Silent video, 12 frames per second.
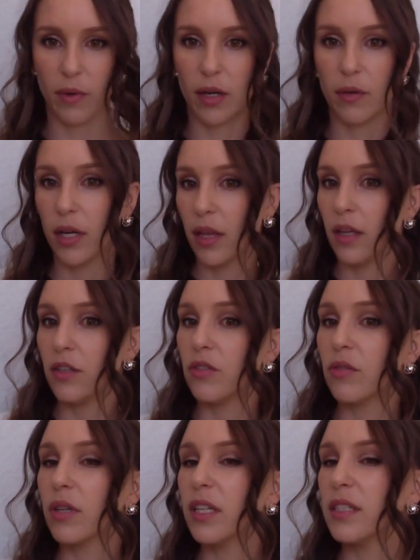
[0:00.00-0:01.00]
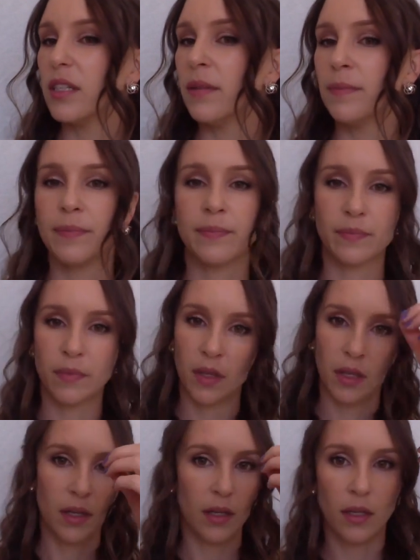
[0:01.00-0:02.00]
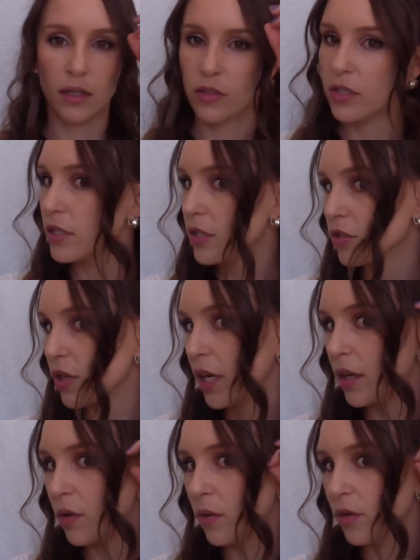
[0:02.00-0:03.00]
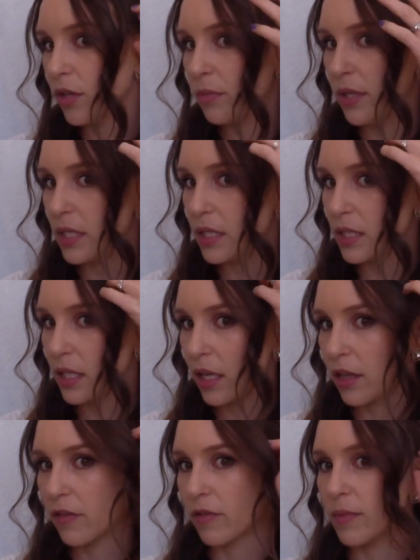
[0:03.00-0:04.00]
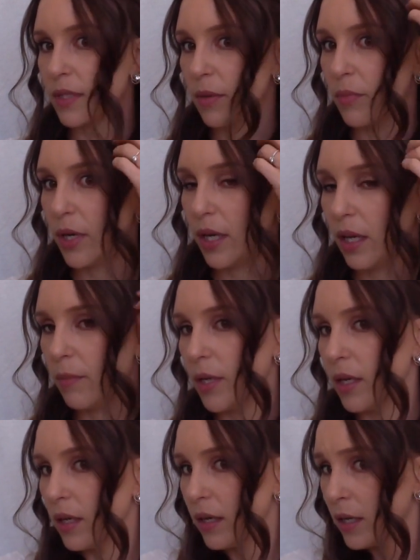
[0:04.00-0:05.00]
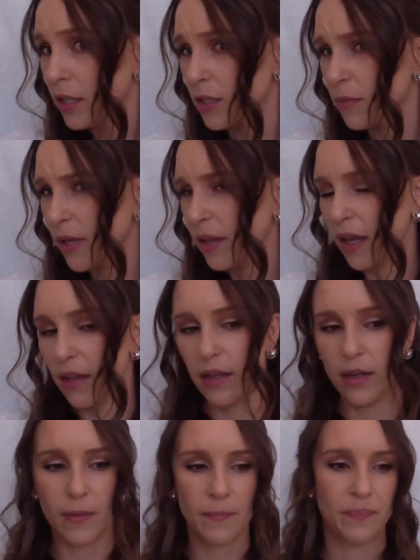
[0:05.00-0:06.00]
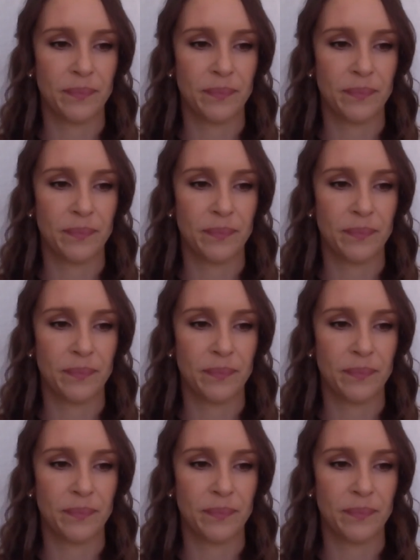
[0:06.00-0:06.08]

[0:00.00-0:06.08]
I don't want anything too crazy. Just to try and hold the pieces together from separating, I'm gonna hairspray that there.